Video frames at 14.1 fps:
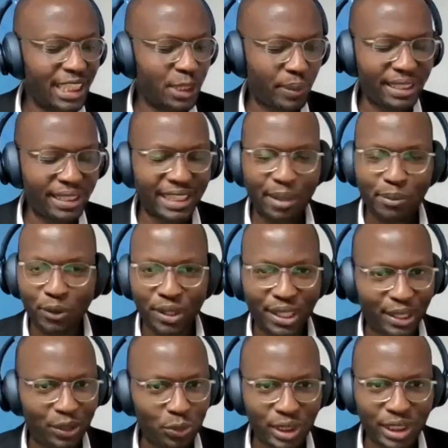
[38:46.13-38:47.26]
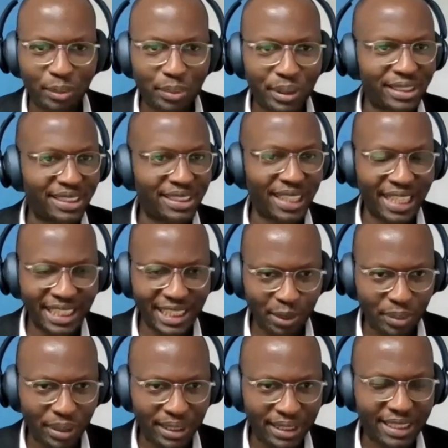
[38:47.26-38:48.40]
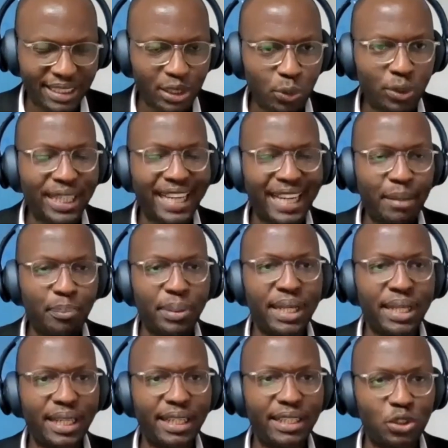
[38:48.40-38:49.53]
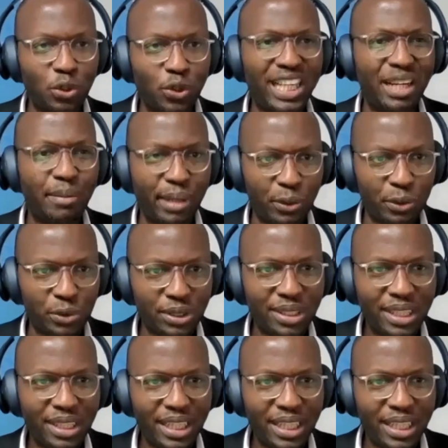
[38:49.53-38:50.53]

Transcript: spend time on the Twitter pages, the LinkedIn pages, and see what the company is talking about.